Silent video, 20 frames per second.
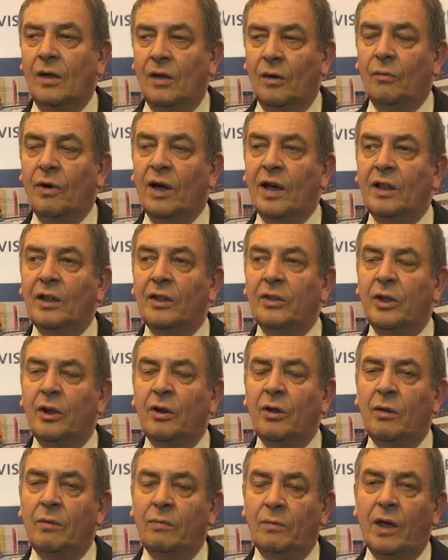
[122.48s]
Well, there
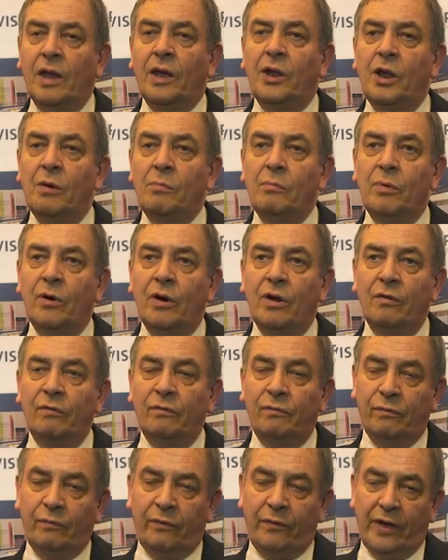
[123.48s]
are a number of
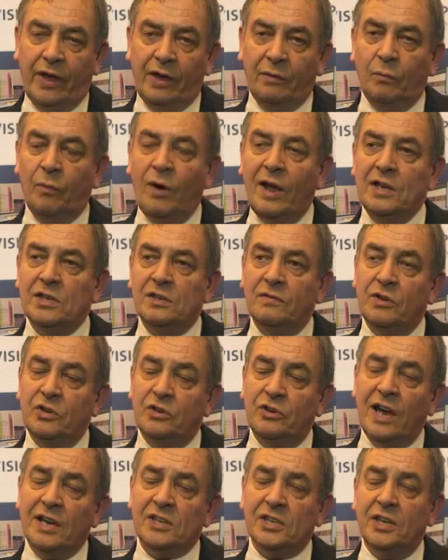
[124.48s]
ways of
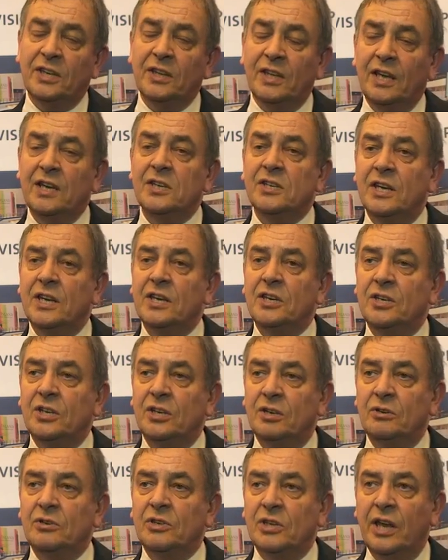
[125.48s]
addressing these
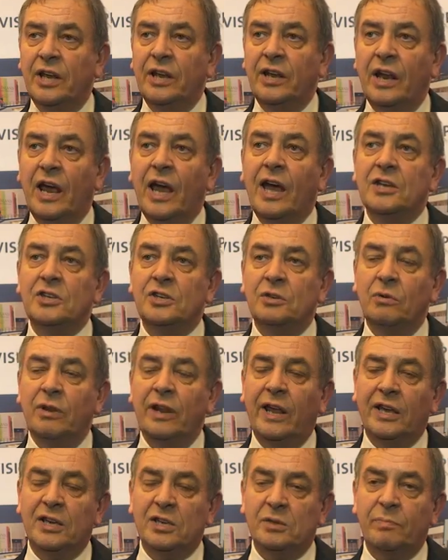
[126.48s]
issues, and as you would
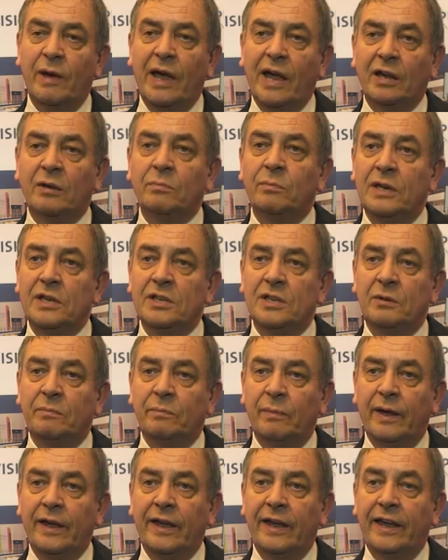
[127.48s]
expect,
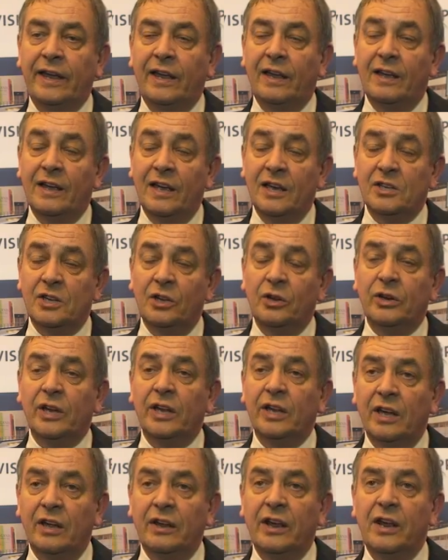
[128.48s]
BCP is
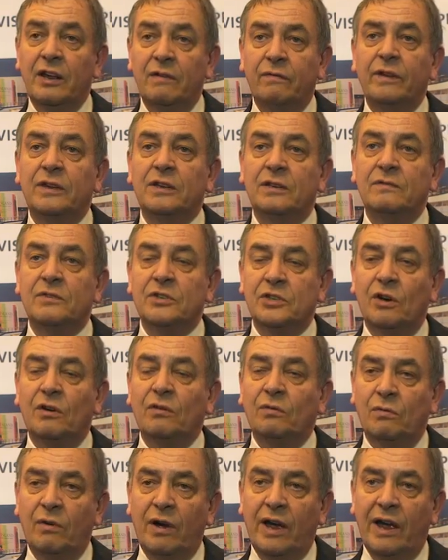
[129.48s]
looking at innovative
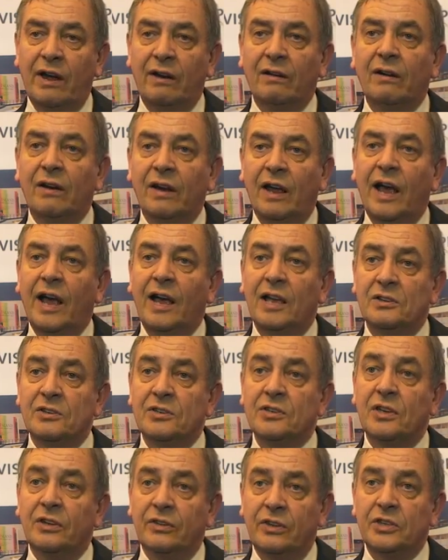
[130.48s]
software
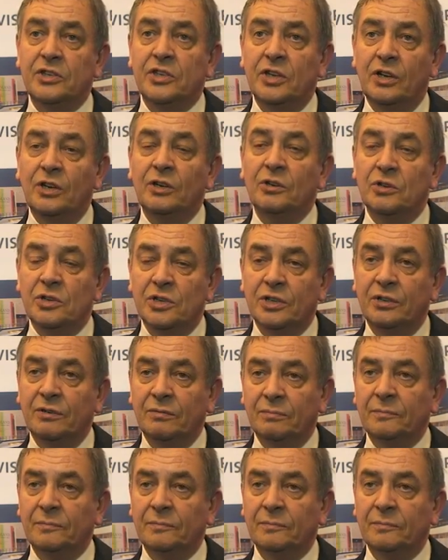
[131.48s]
as the solution.